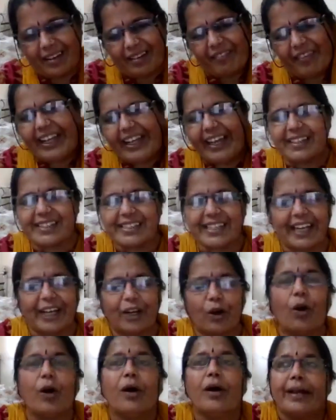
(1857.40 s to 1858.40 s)
We can say
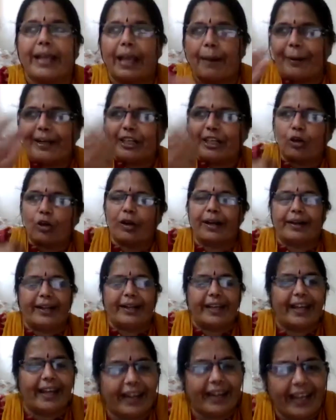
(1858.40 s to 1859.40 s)
no, a particular
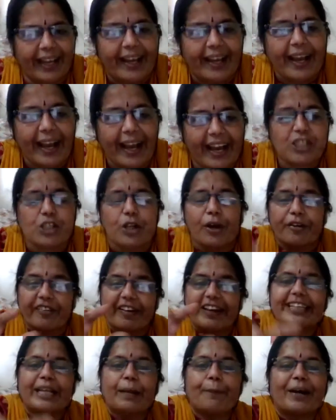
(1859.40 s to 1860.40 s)
DNA has
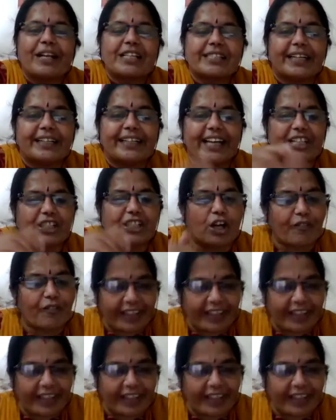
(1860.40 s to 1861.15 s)
20% of